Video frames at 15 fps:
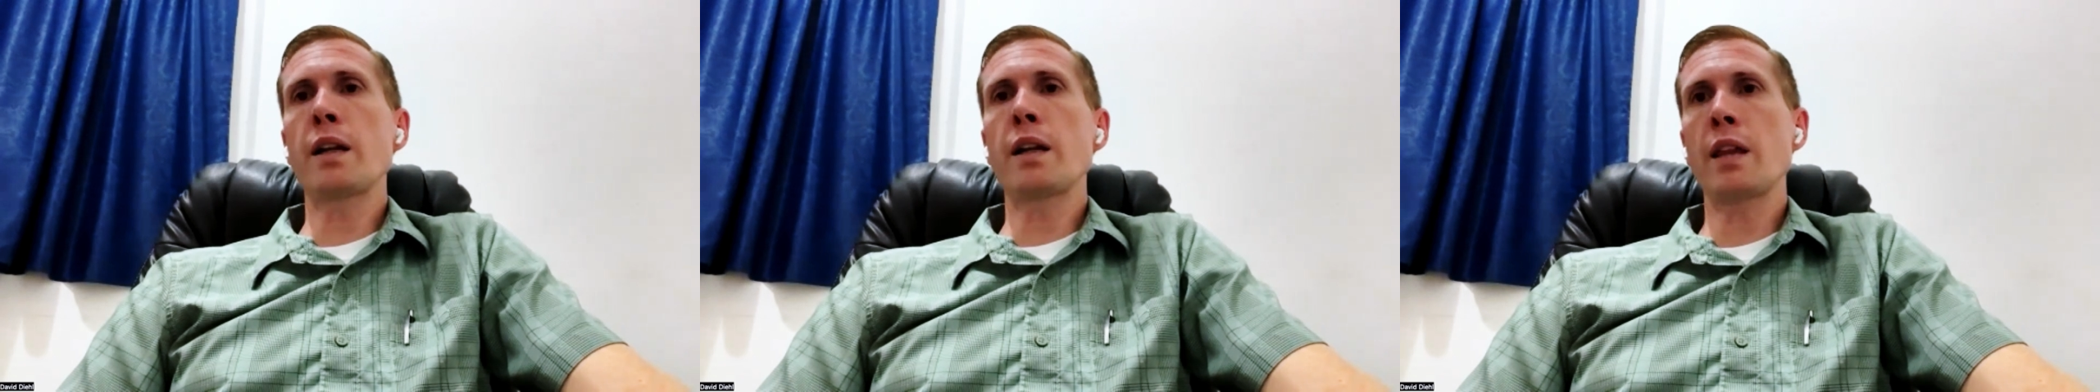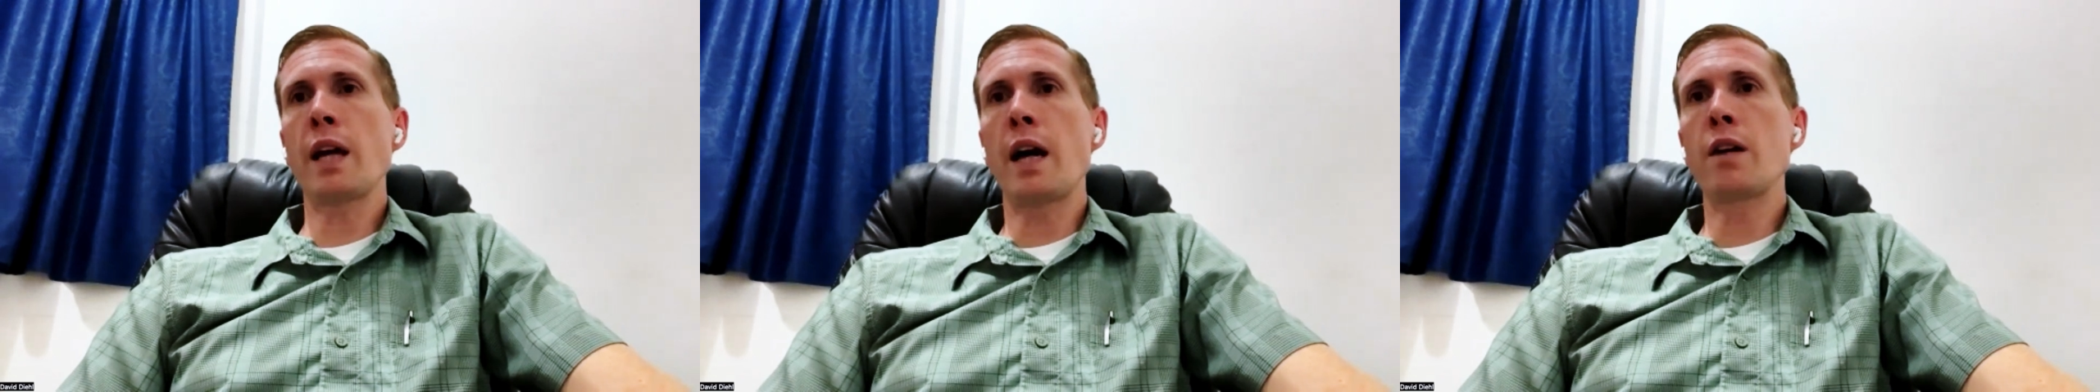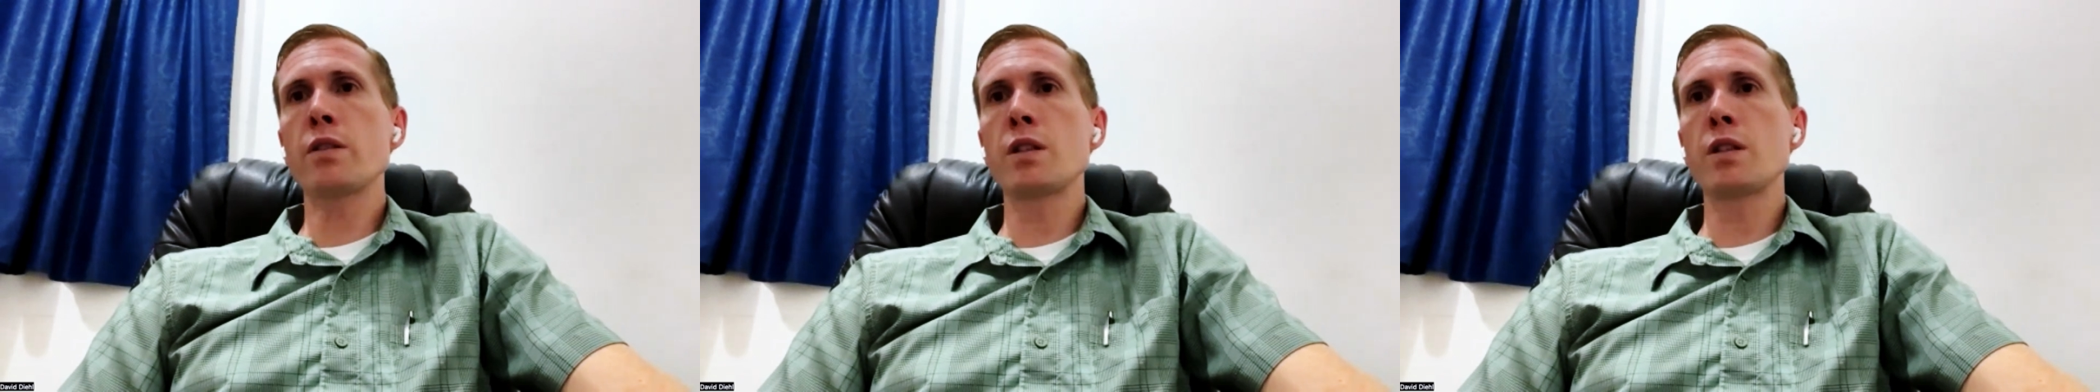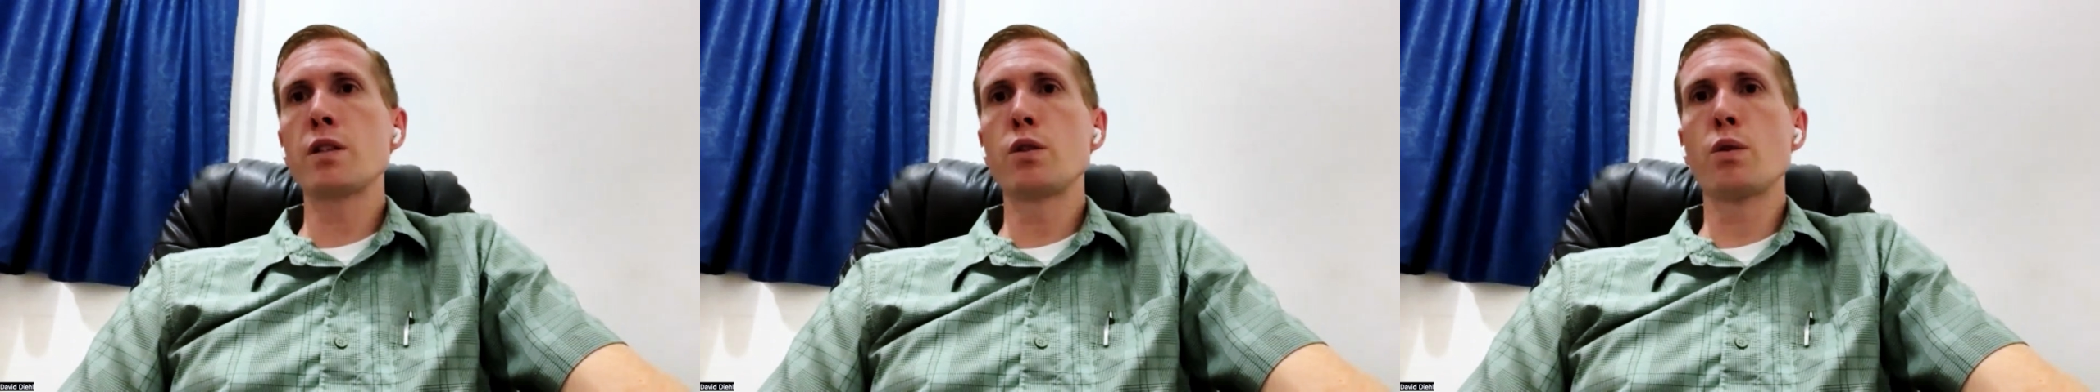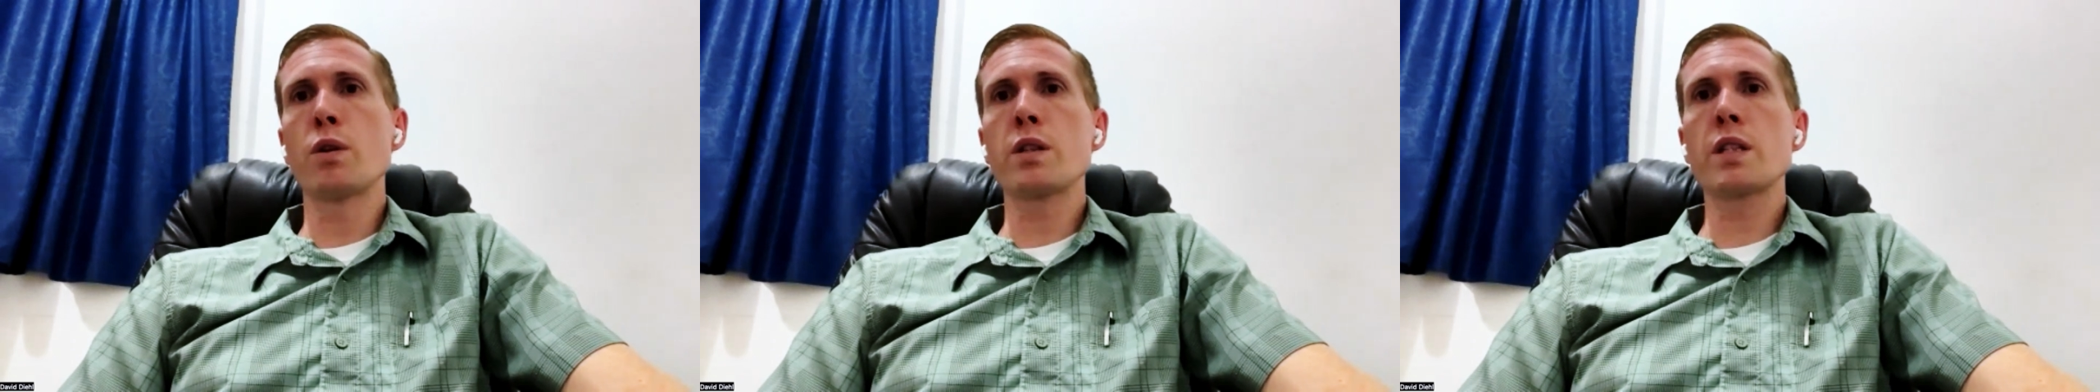1,000
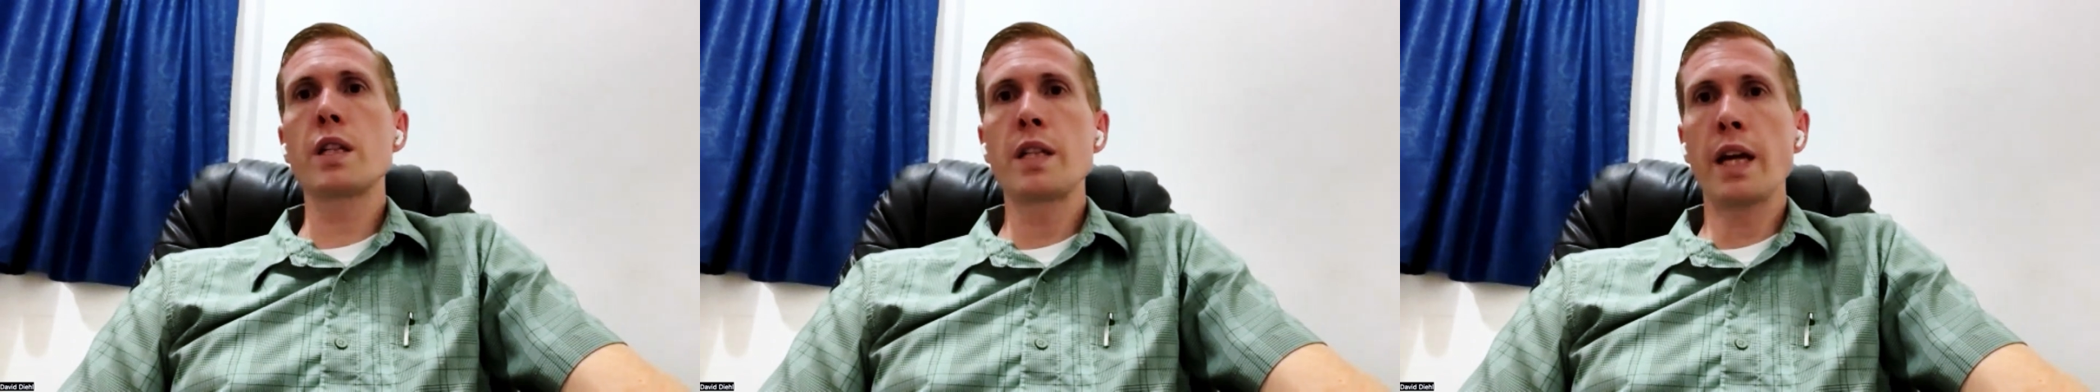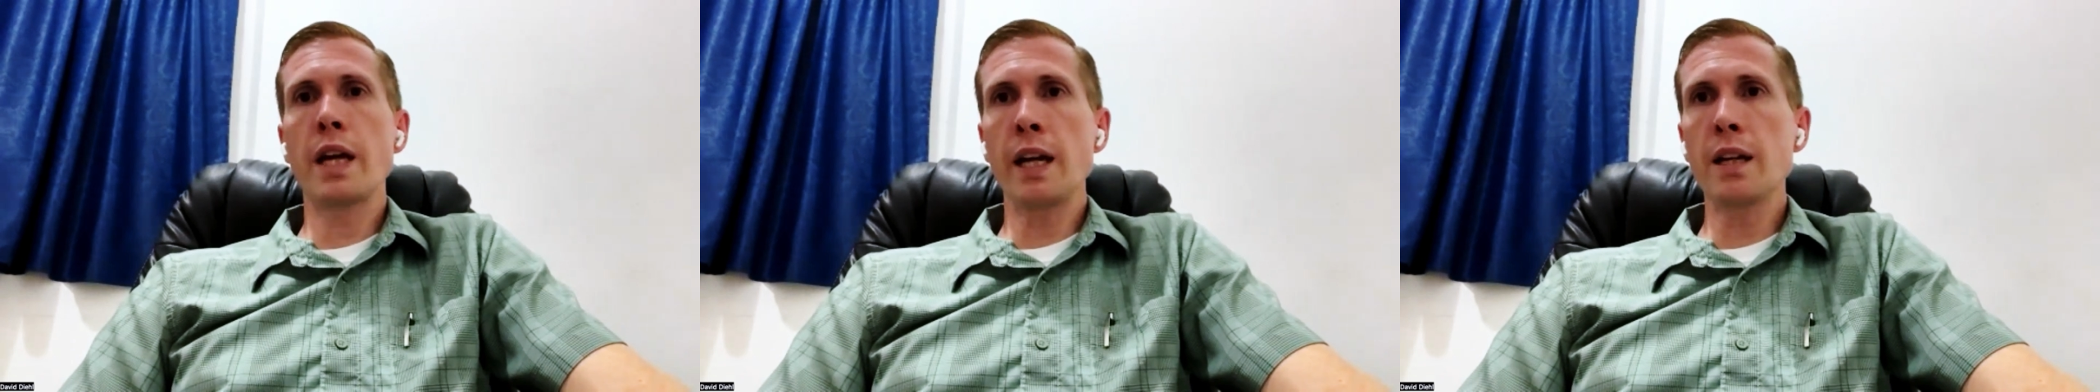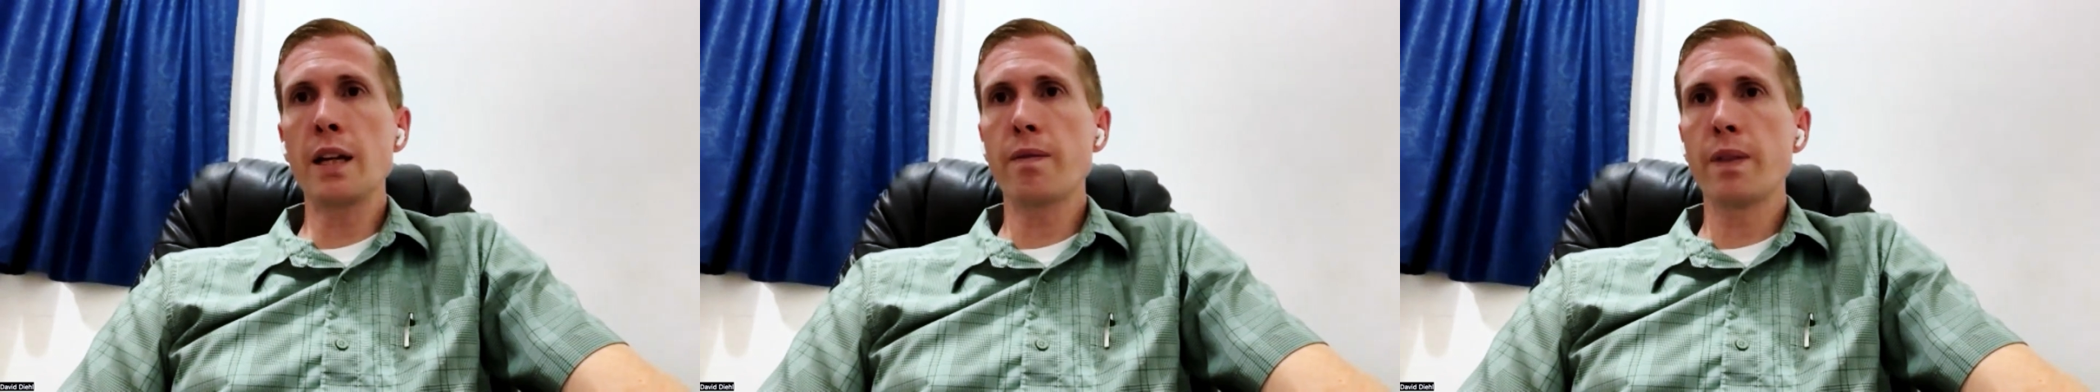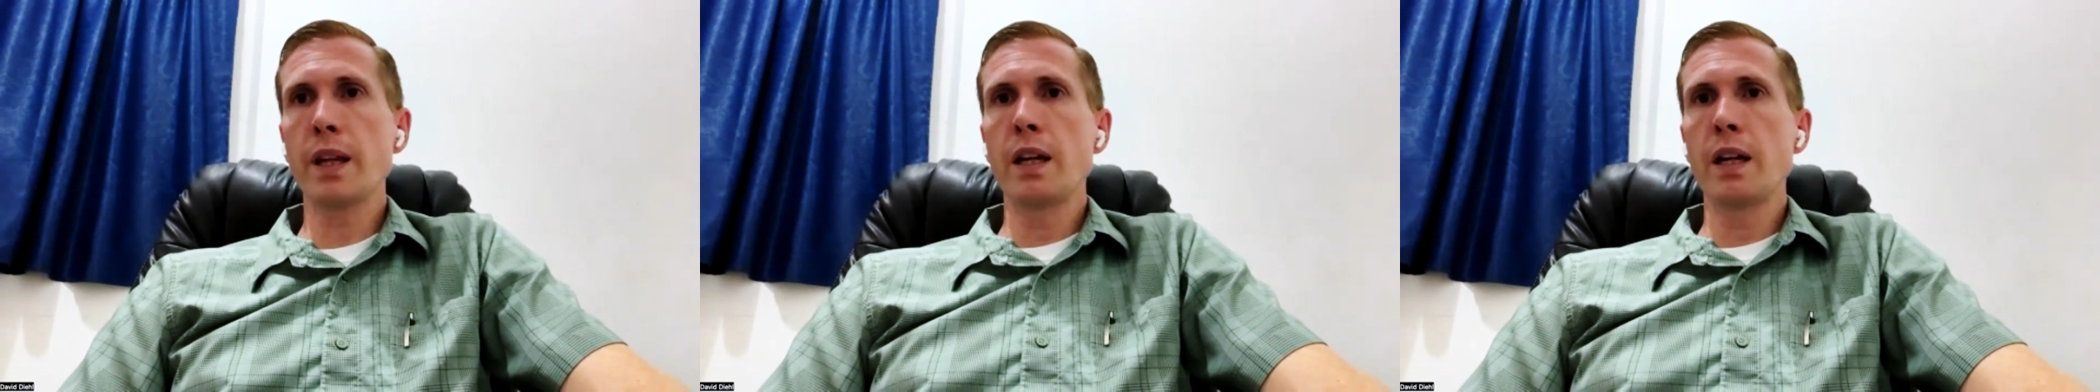doors a day,